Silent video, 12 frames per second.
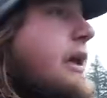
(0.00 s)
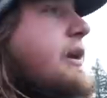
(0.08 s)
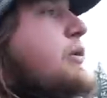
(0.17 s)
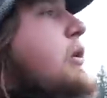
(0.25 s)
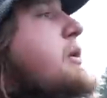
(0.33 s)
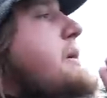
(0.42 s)

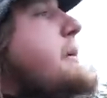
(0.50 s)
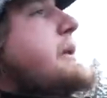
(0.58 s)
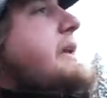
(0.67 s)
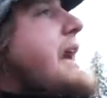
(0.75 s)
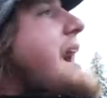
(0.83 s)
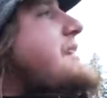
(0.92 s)
You want to be able
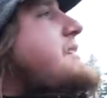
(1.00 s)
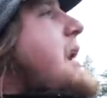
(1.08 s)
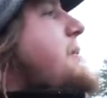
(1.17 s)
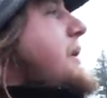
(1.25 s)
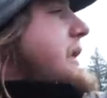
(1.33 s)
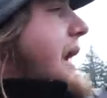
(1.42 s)
to cast
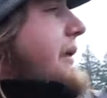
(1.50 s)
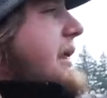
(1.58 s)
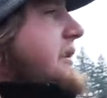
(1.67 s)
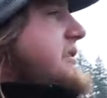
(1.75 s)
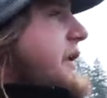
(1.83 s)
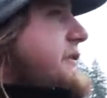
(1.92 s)
up, allow
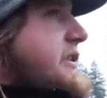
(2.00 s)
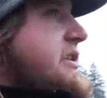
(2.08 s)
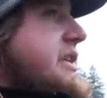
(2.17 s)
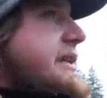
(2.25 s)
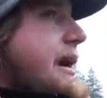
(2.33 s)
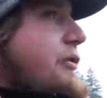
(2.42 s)
that stuff to
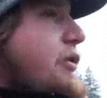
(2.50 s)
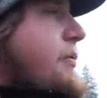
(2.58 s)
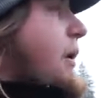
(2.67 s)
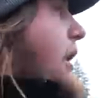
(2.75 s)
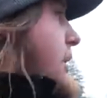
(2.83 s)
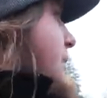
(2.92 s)
sink down to the
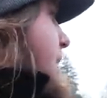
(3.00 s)
bottom,